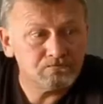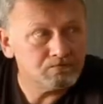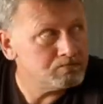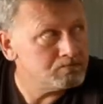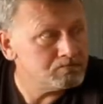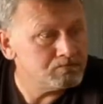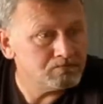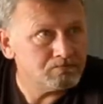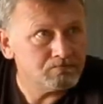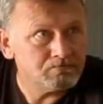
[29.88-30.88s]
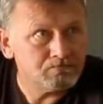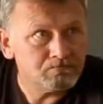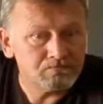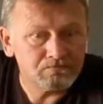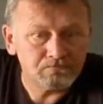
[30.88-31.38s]

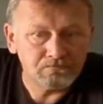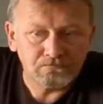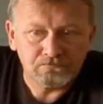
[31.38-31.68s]
(silence)